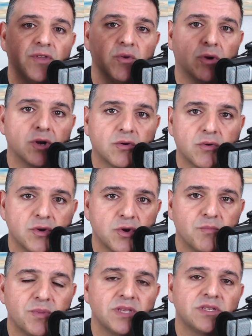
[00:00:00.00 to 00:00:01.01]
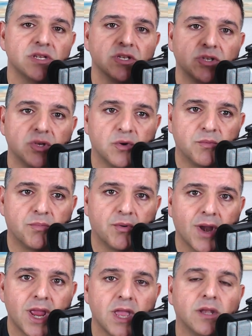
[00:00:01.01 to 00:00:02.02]
you want to grow your business, your
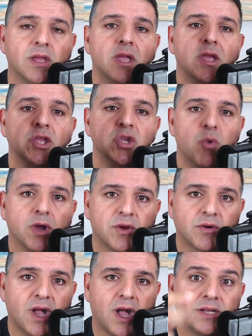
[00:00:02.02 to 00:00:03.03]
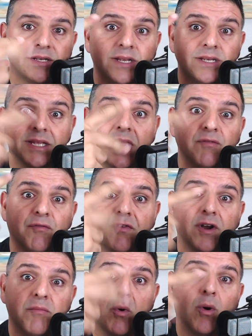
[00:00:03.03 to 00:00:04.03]
brand, you want your content to get in
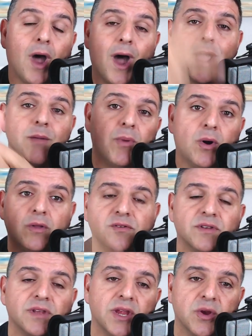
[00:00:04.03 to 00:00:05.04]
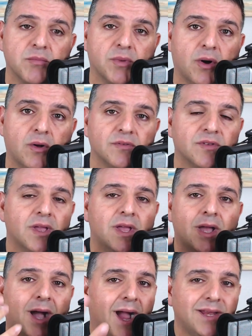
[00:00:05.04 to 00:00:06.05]
front of more eyeballs and earballs,
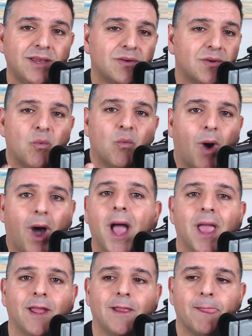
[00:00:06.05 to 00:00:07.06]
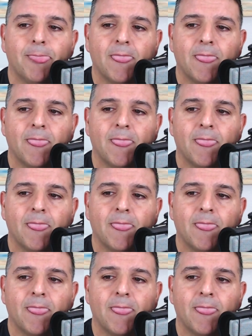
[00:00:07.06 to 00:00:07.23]
I need to know why.